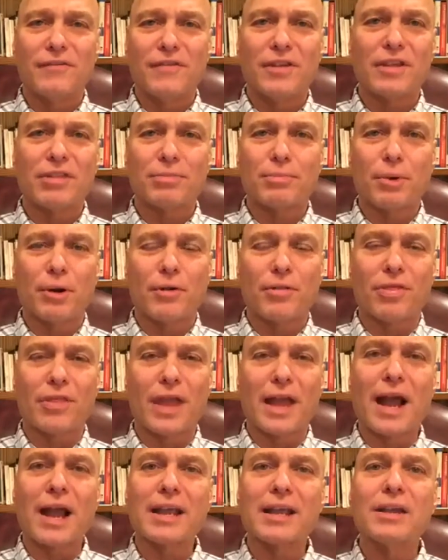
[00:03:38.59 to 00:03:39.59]
5th
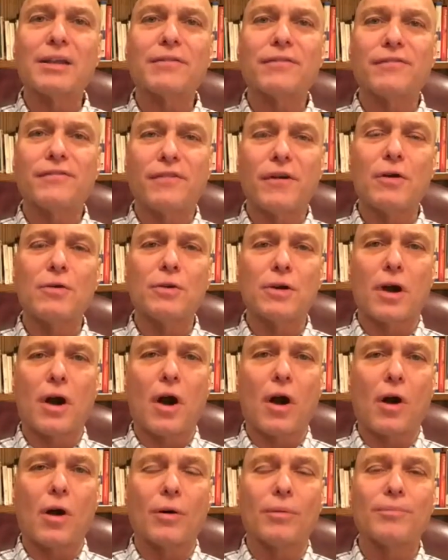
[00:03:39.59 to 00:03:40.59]
birthday, I get a phone
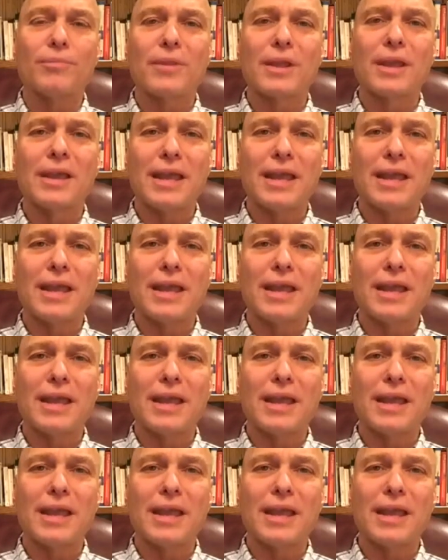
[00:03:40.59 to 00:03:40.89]
call